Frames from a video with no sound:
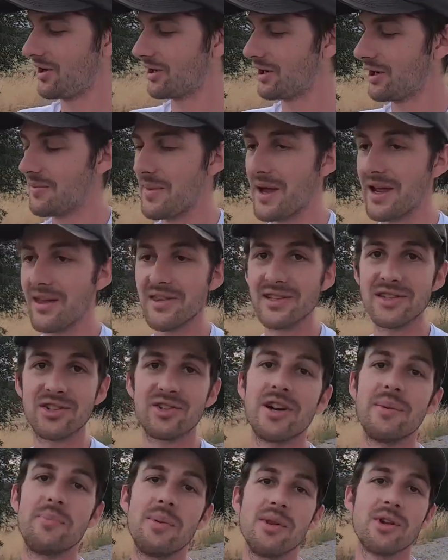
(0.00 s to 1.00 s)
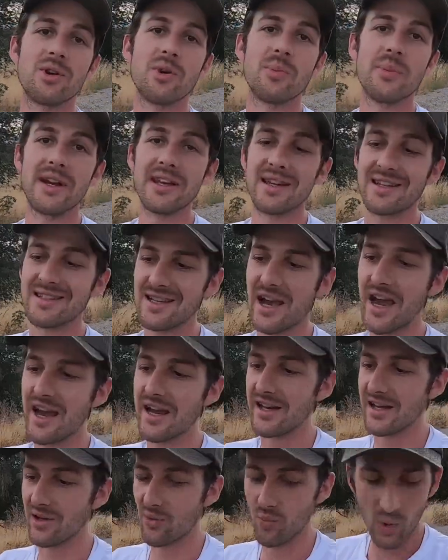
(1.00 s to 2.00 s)
are gonna make this trip a little bit
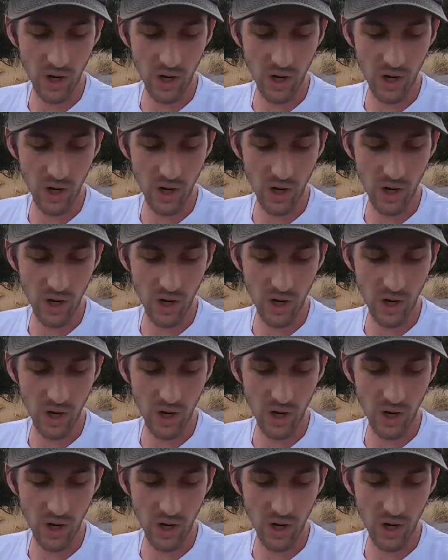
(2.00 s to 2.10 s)
exciting.